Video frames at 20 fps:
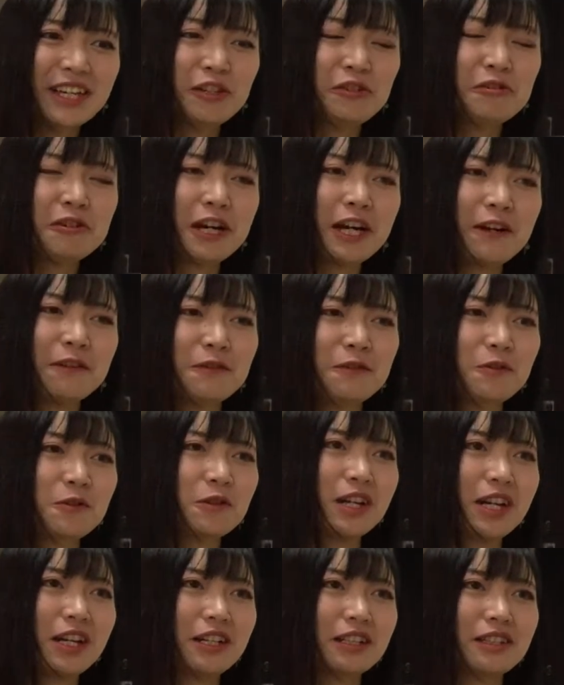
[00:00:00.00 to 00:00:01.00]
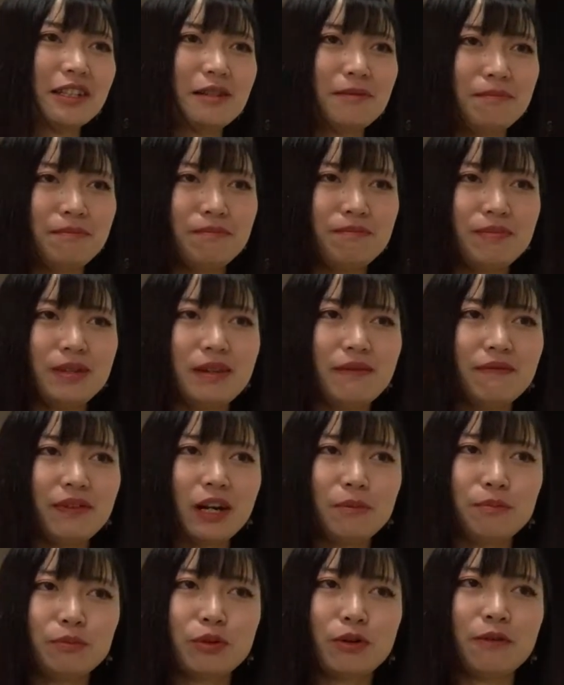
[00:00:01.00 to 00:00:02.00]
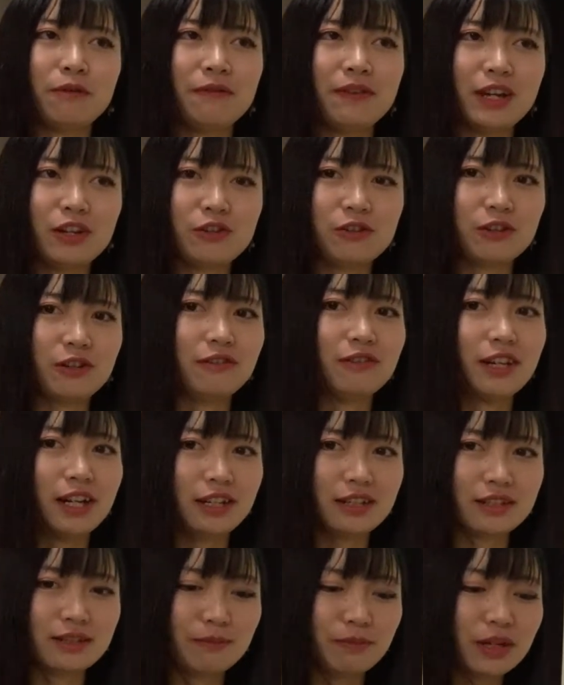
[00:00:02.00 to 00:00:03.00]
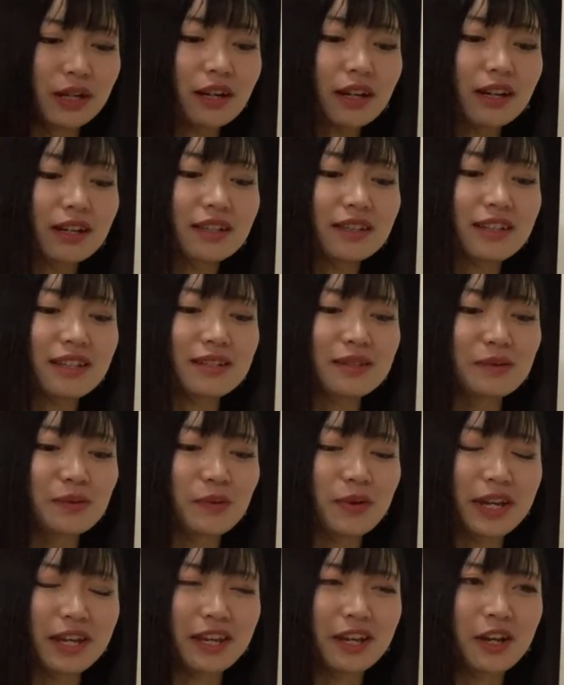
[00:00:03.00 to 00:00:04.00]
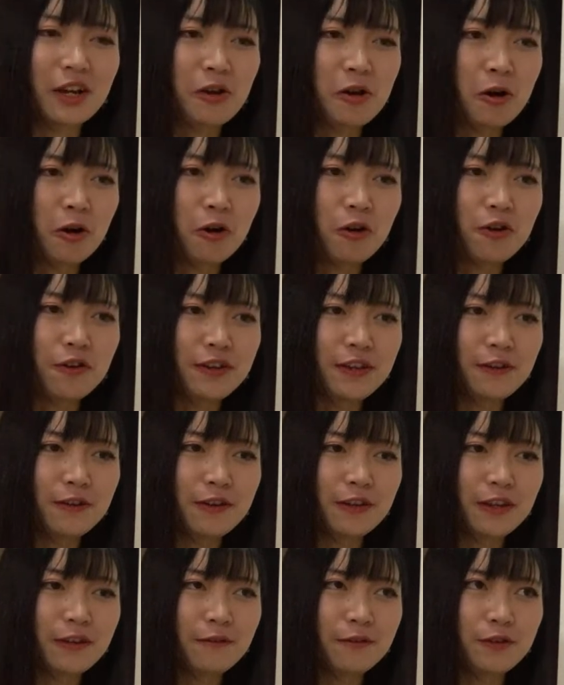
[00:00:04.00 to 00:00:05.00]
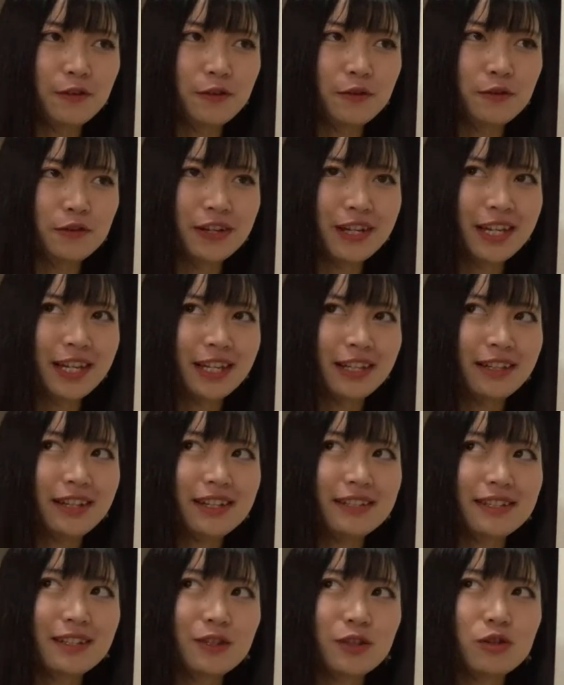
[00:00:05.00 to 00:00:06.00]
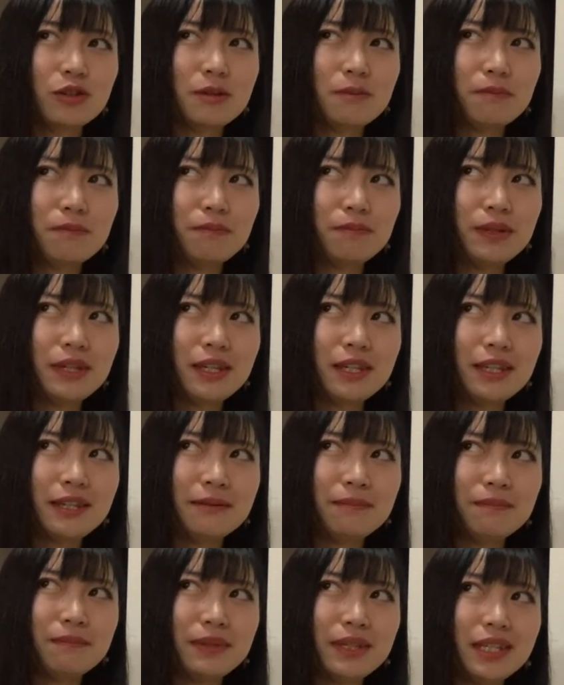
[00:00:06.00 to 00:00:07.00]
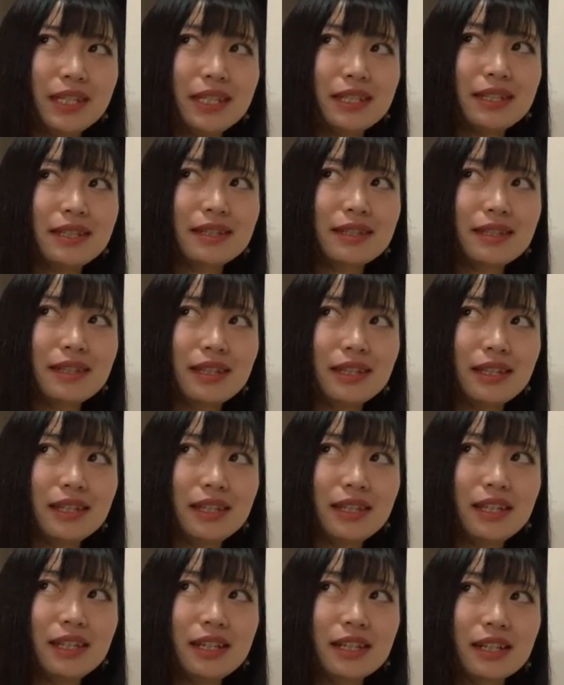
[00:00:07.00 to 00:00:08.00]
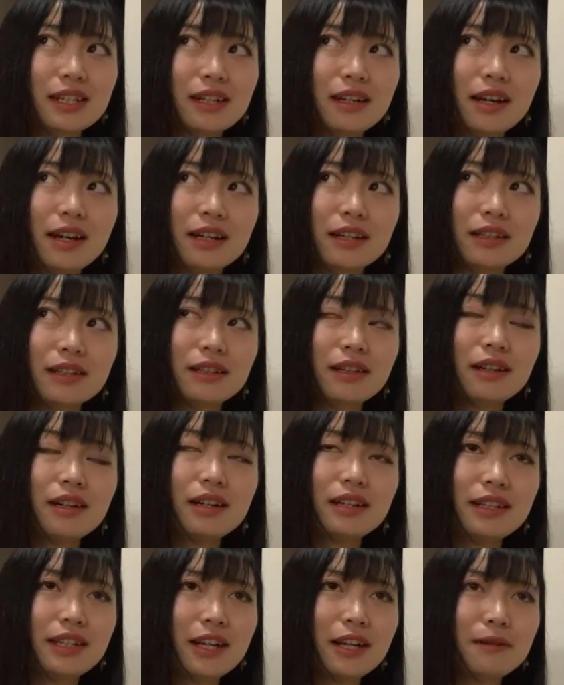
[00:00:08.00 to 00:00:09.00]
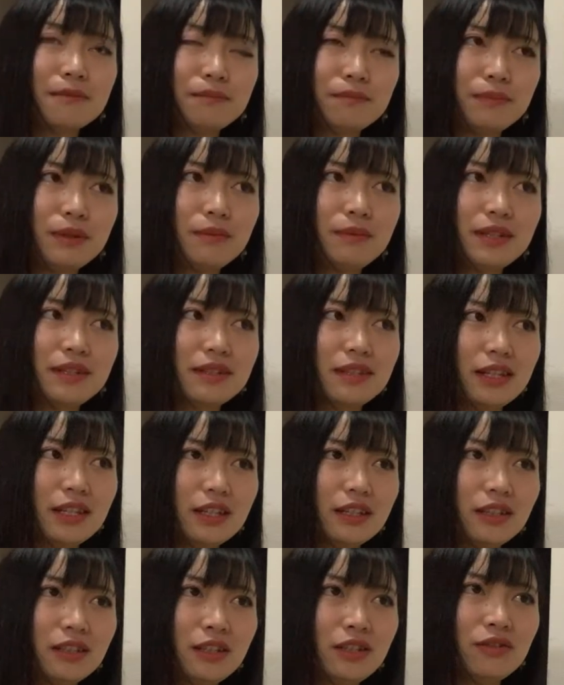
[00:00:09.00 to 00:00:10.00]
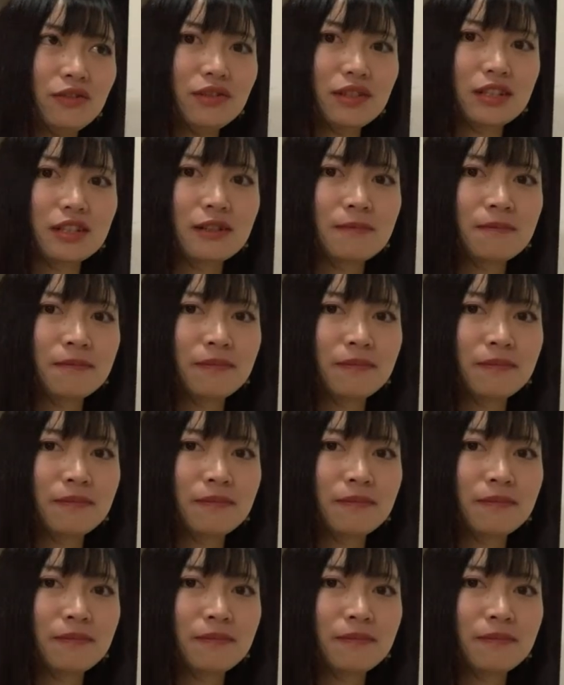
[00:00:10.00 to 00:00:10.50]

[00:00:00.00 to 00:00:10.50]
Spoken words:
You have to like the be very professional, like speak like this way. Or if you listen to the BBC, like BBC news,